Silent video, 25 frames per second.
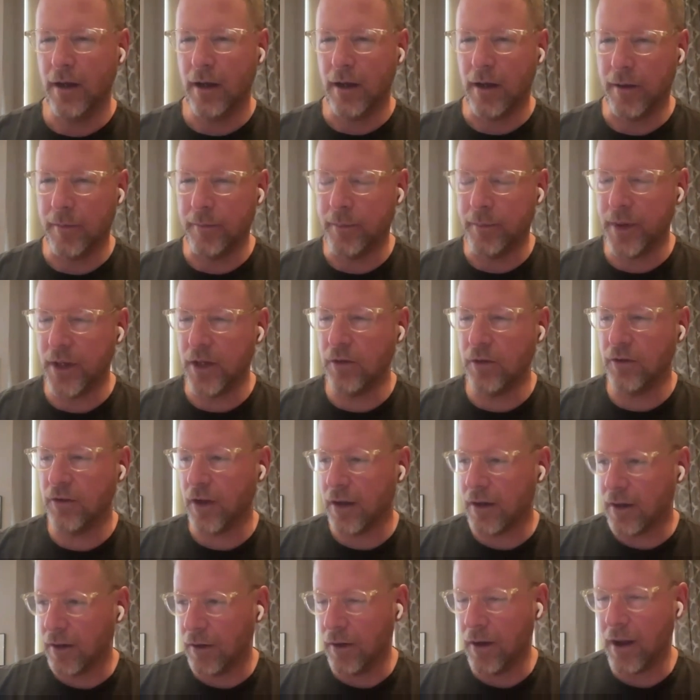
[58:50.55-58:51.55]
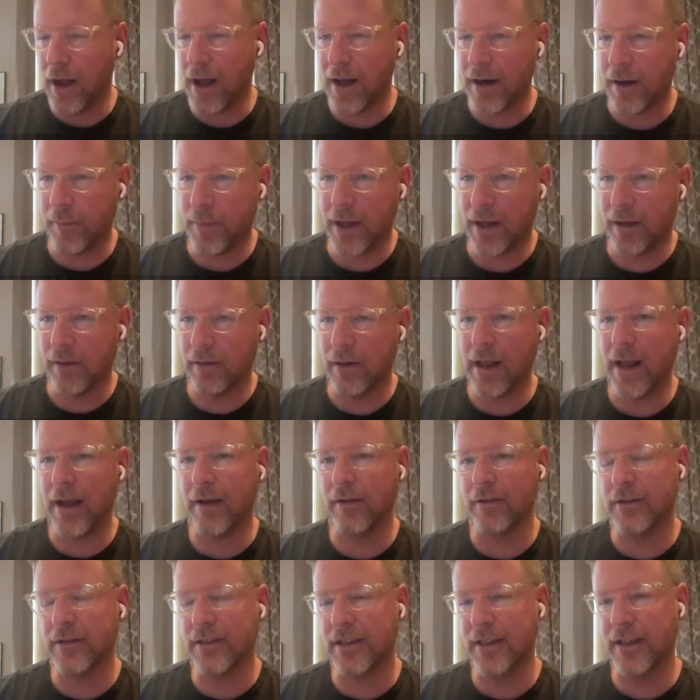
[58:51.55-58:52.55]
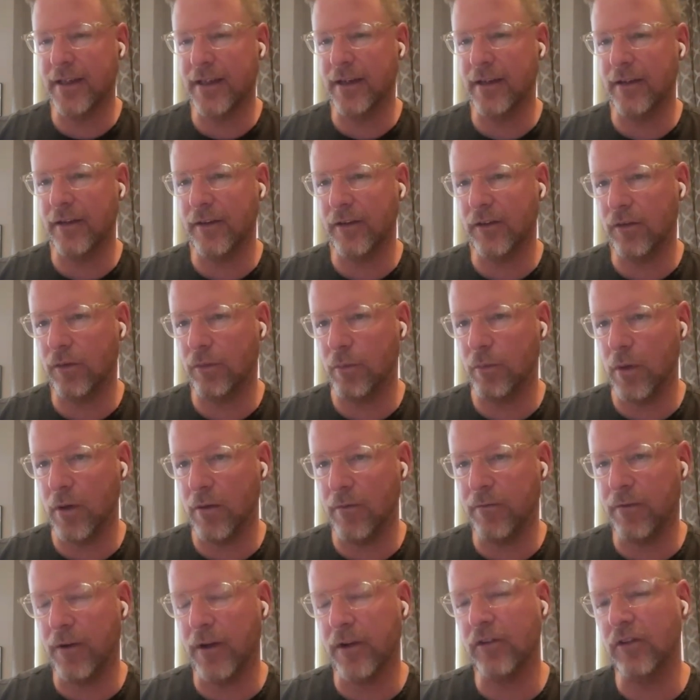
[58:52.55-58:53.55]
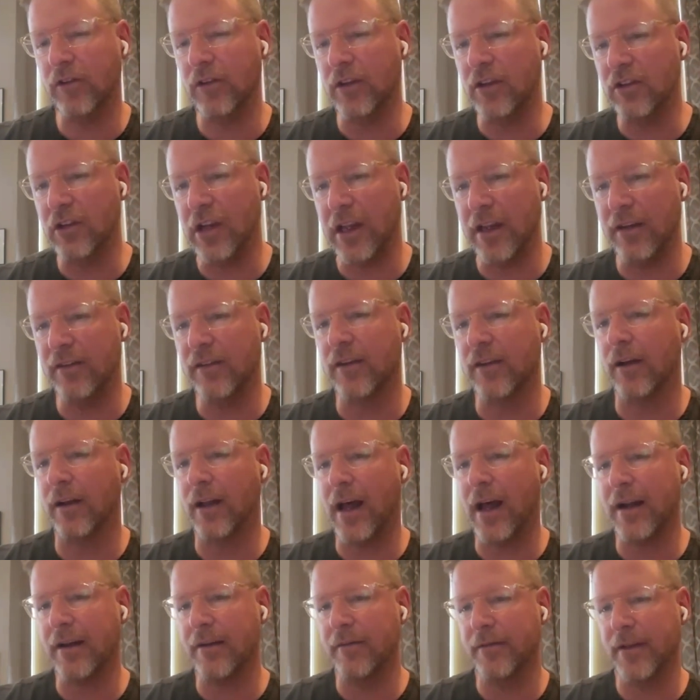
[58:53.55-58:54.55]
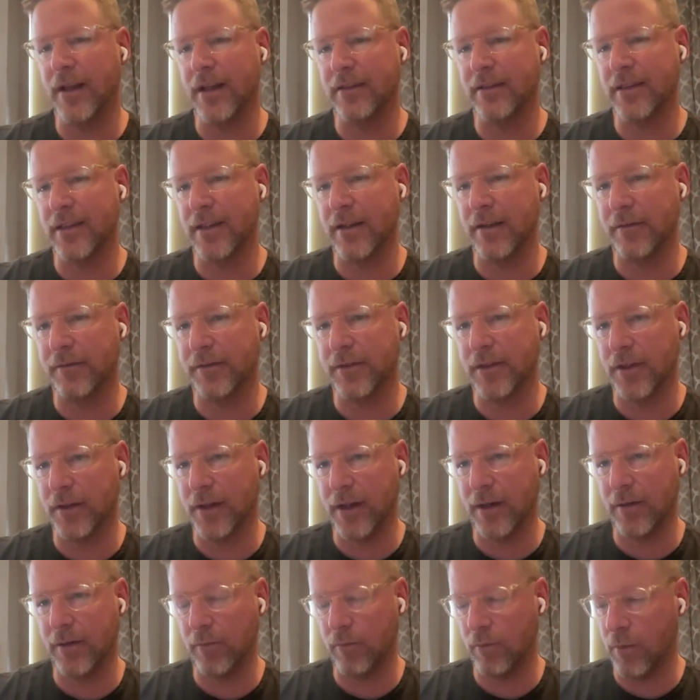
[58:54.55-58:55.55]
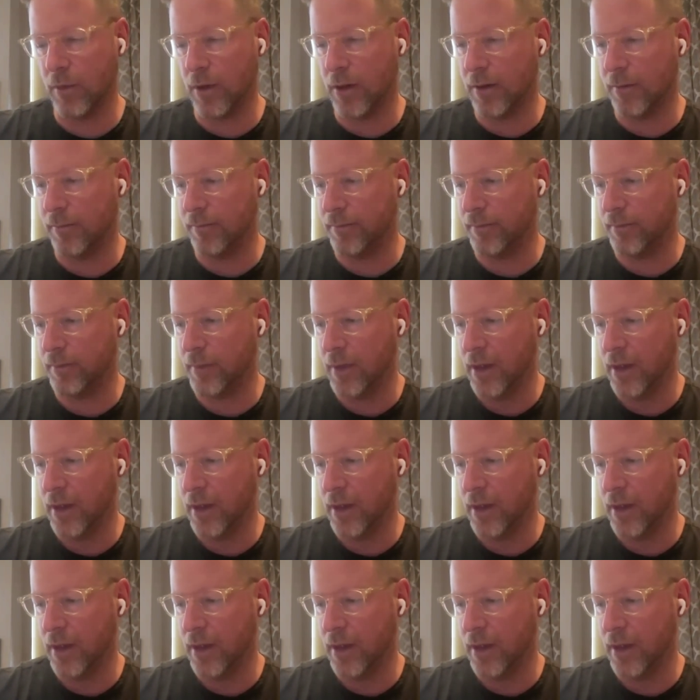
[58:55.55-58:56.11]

Um, but you talk a lot about how cities functionally changed a lot of that stuff, so that um,